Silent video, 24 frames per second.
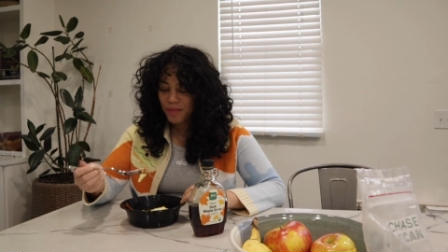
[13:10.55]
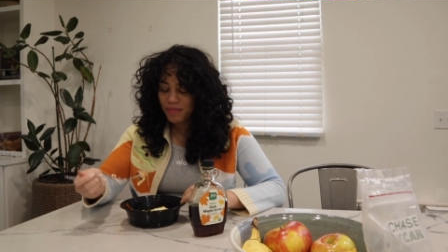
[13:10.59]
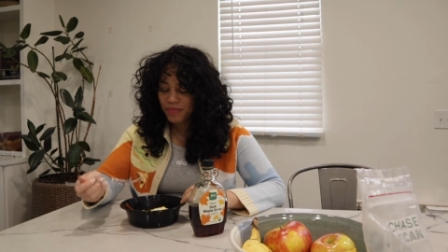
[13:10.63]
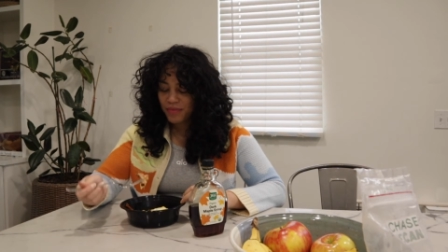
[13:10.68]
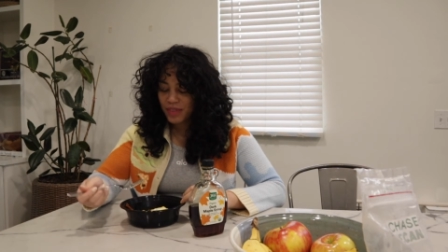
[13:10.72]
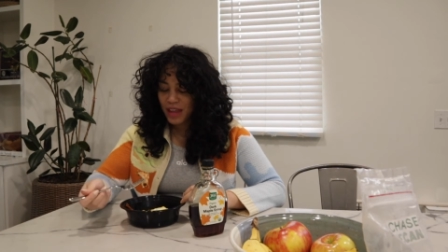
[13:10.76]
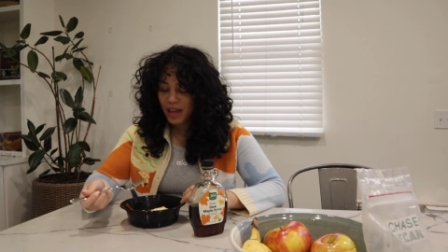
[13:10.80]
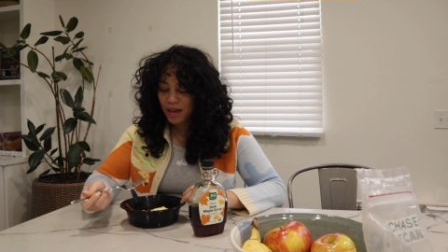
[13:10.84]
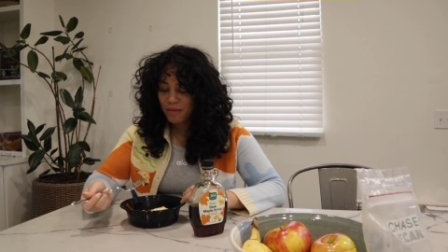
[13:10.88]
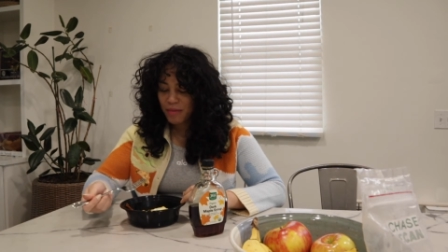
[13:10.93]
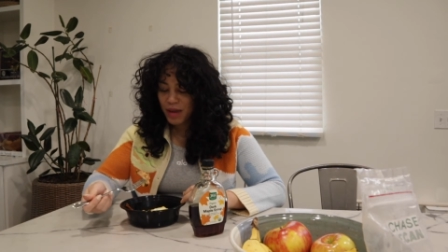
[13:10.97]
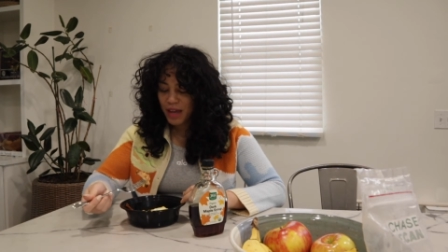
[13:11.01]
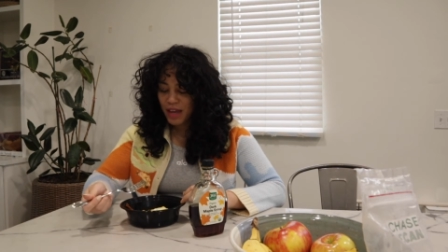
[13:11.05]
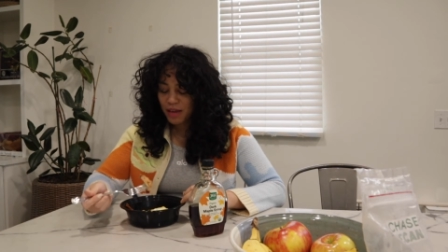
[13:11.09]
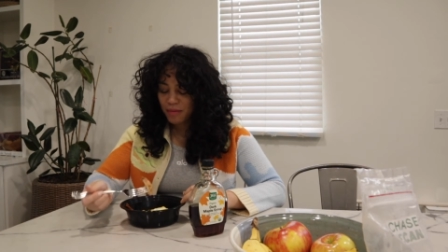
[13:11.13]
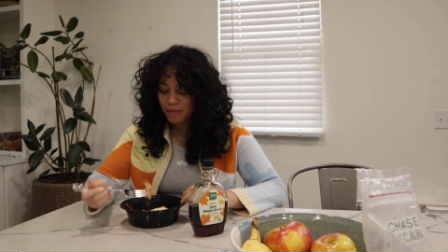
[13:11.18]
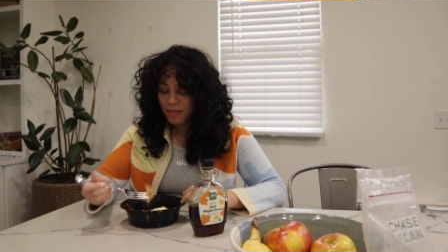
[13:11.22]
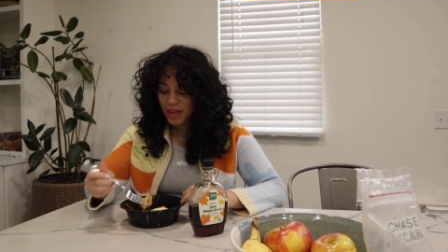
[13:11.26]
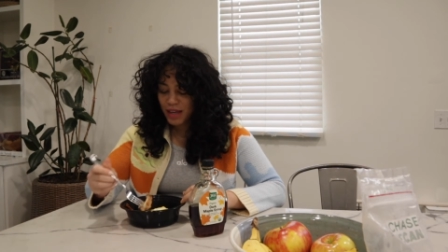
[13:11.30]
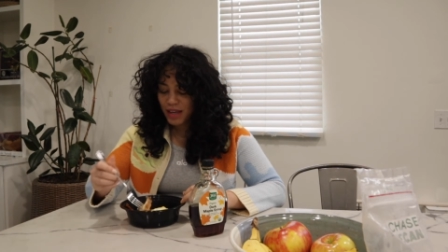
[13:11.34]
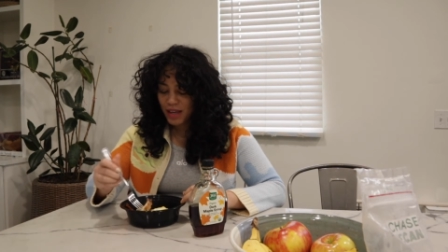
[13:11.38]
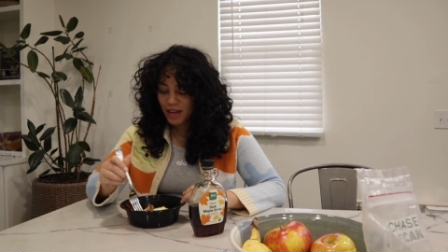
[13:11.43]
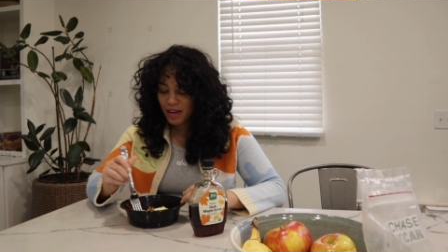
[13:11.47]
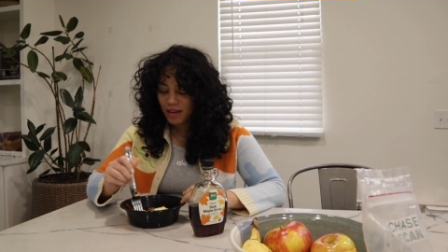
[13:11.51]
They make
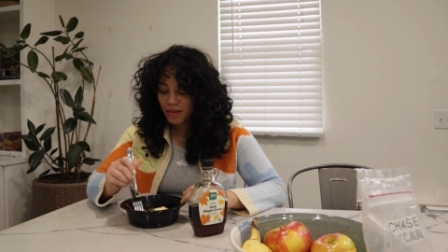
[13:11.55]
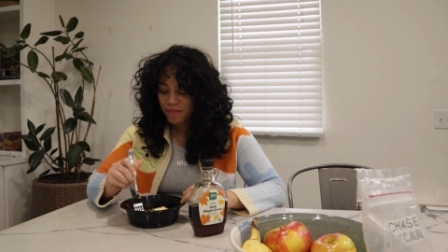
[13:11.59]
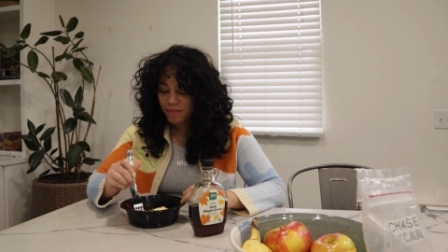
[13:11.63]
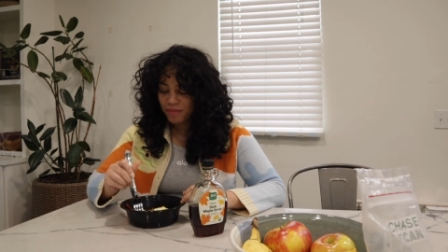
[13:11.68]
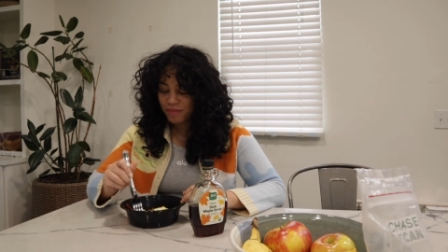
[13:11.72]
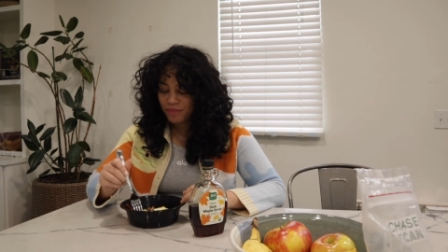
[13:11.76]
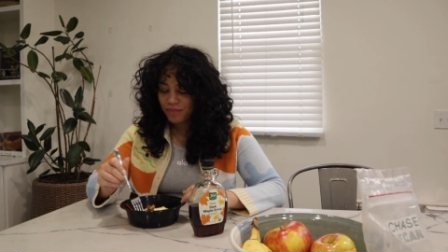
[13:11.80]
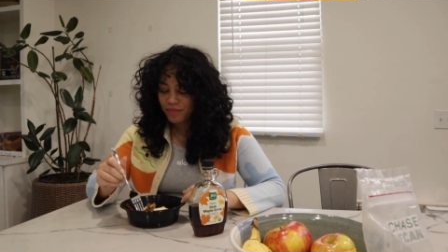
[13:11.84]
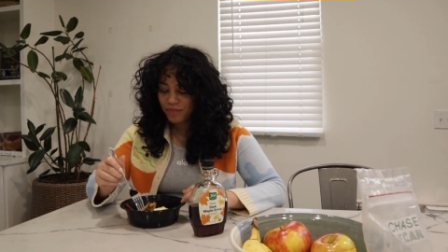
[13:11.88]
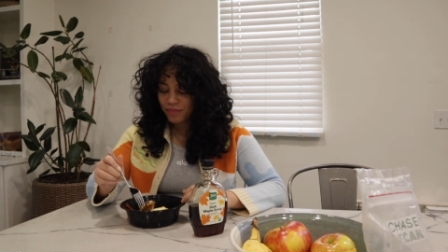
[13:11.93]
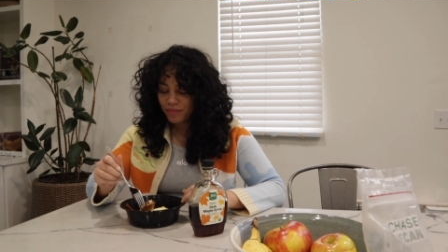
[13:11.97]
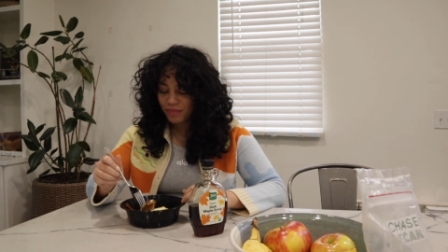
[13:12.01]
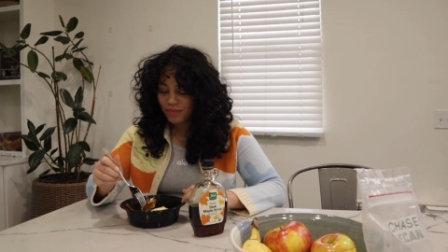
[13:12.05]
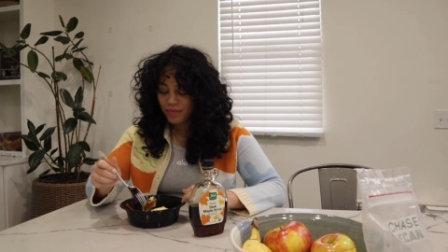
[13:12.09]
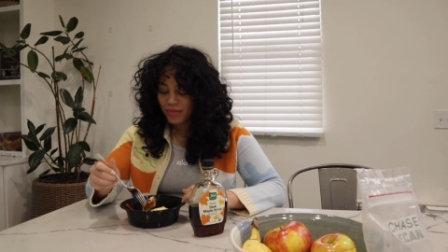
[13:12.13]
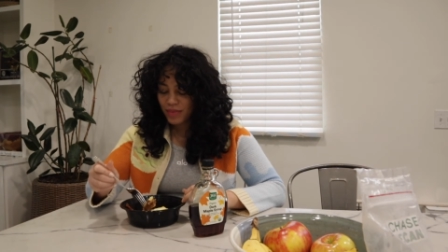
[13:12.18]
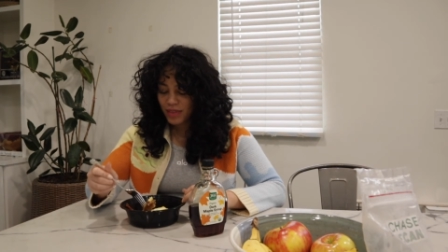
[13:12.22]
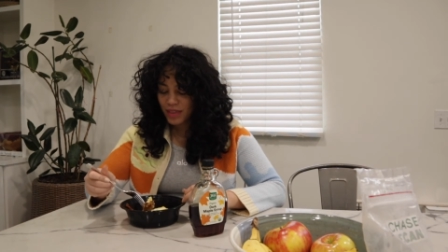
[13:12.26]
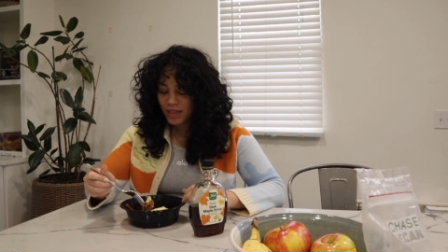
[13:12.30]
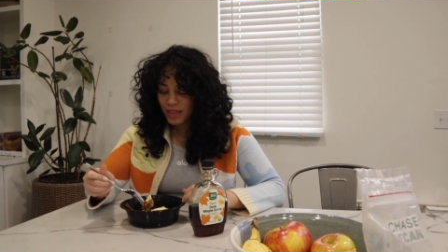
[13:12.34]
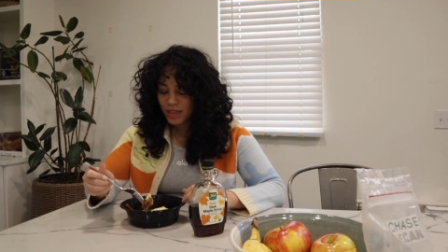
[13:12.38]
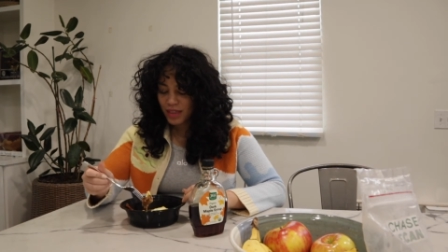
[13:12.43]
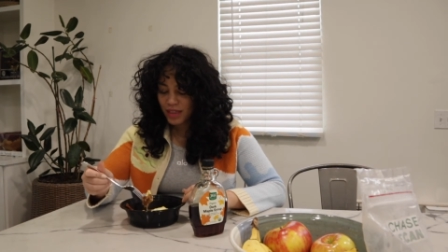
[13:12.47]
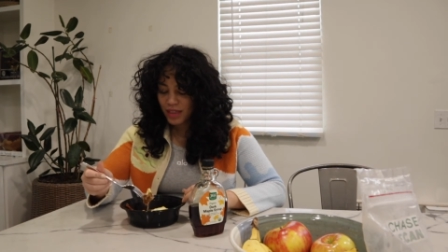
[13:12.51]
me
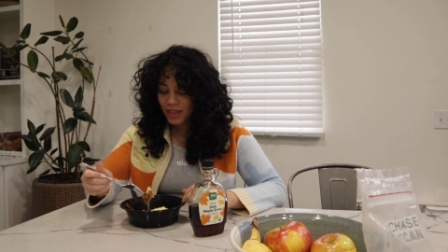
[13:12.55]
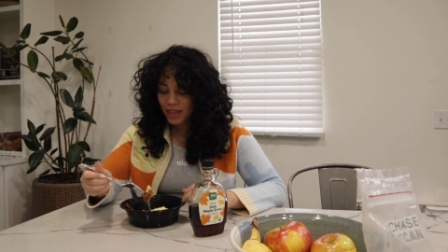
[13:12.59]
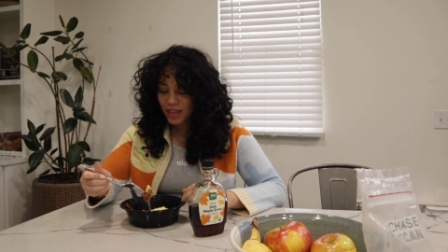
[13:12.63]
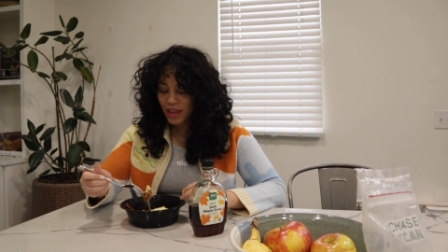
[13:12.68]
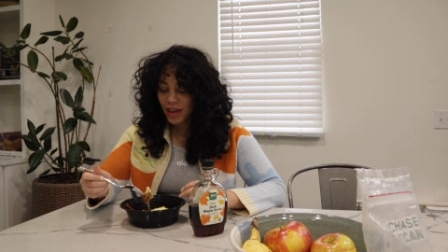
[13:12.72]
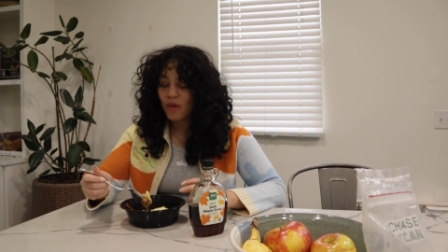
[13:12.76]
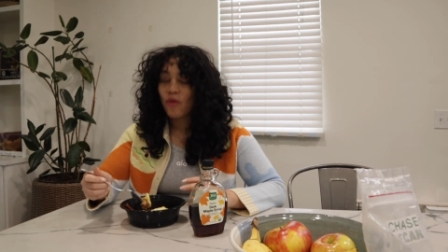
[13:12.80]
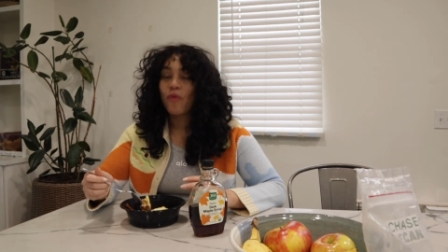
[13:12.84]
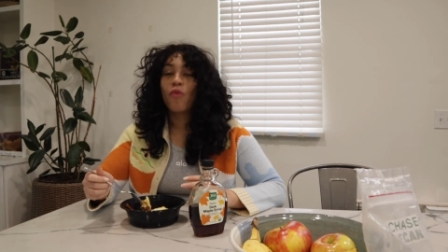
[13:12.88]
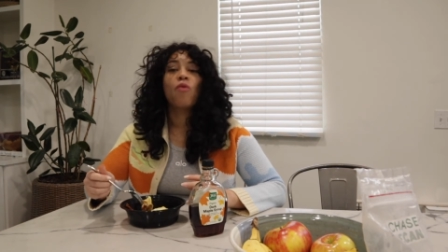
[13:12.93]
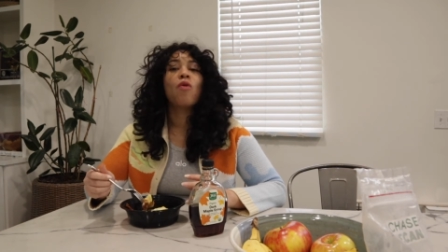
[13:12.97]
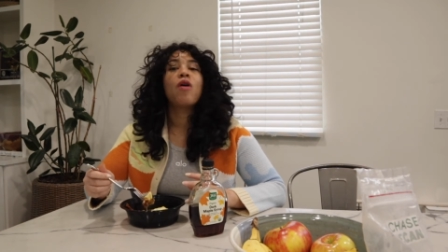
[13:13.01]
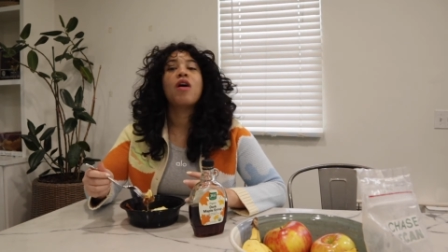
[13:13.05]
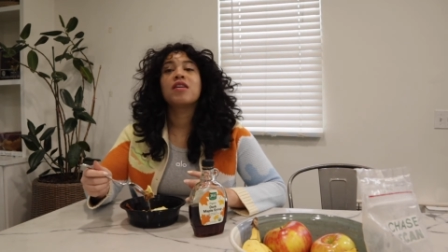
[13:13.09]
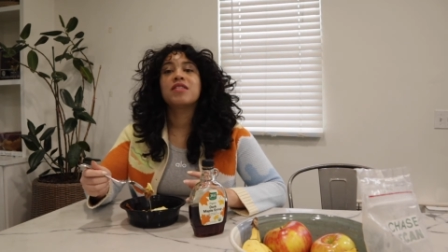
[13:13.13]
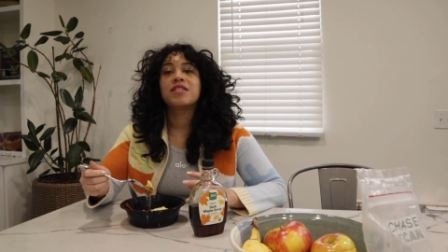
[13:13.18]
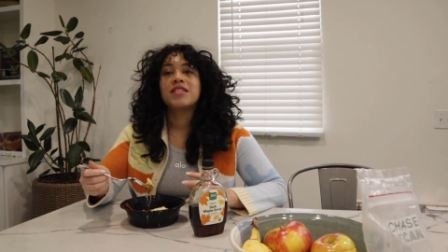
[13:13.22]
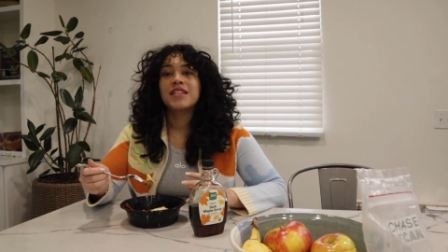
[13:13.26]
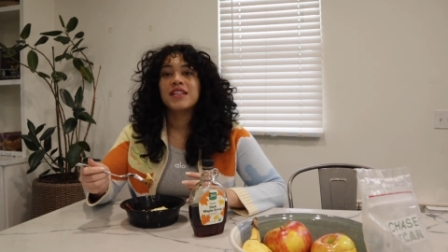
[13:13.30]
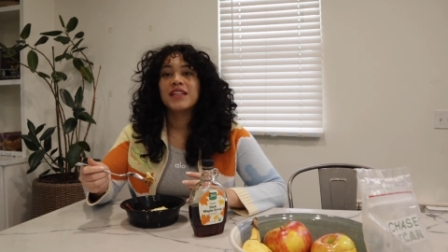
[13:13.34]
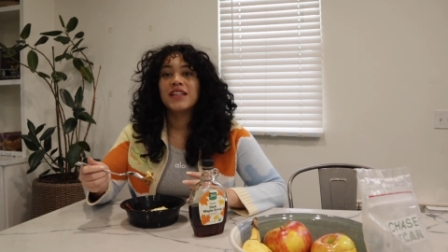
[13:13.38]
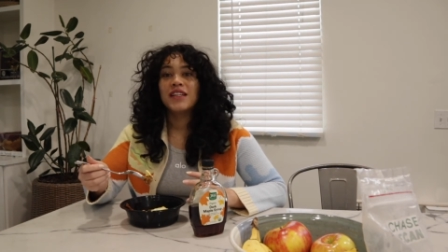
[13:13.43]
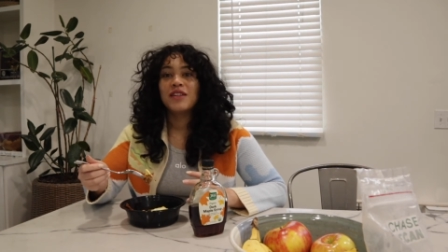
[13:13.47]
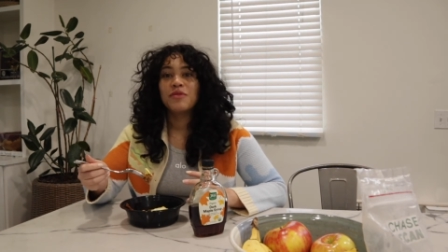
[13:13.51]
like want
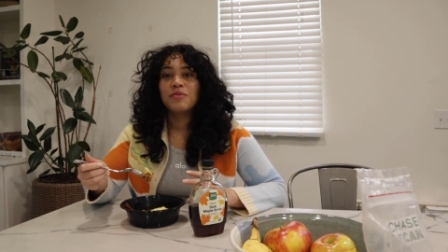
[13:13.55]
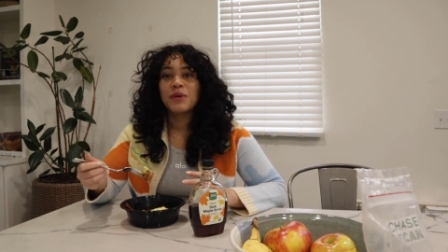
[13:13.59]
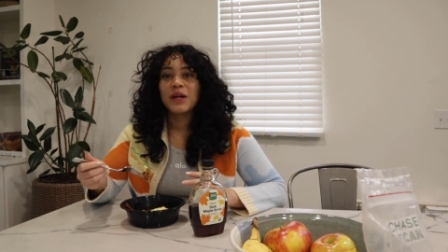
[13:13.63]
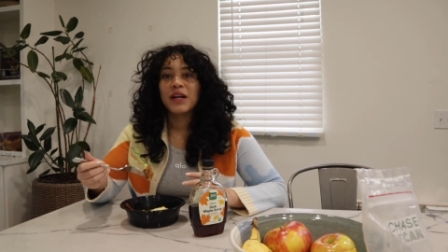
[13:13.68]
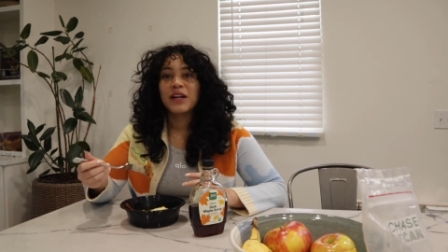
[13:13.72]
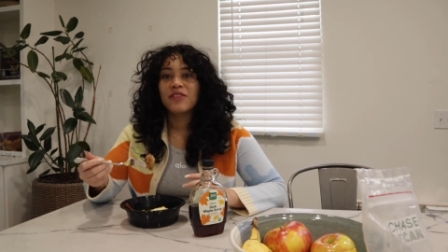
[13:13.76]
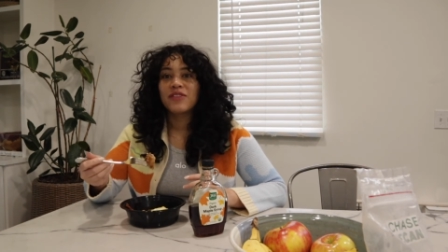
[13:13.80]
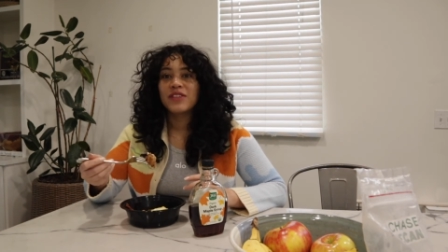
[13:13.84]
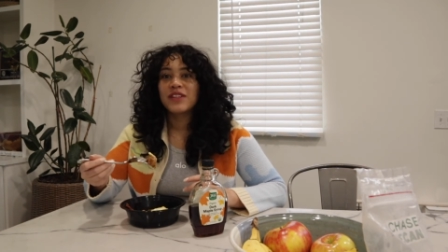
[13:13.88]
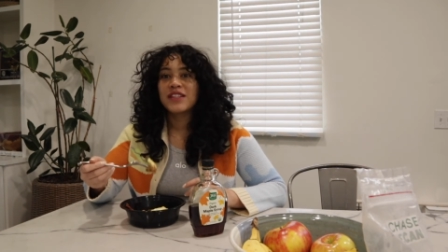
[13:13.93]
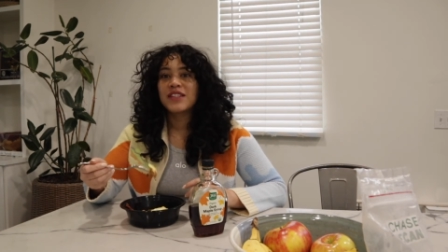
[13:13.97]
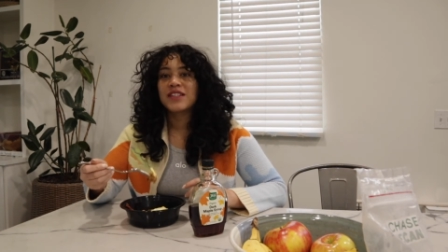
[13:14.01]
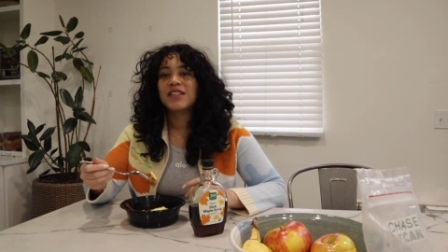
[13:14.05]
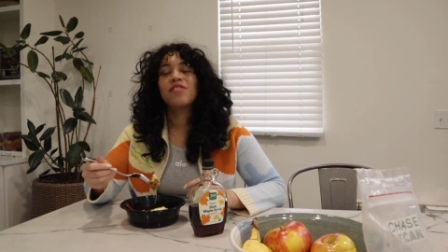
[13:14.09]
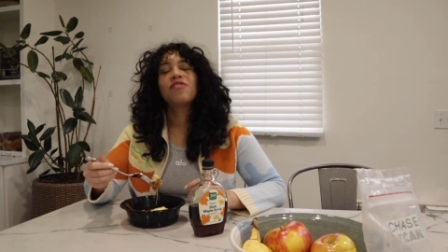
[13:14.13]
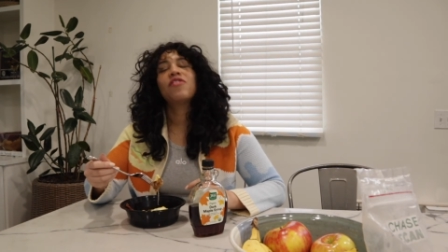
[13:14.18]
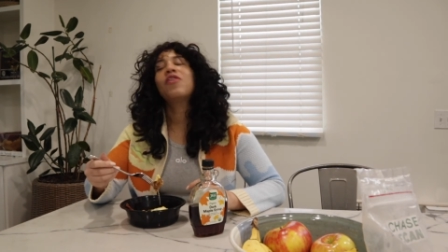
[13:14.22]
to eat breakfast. If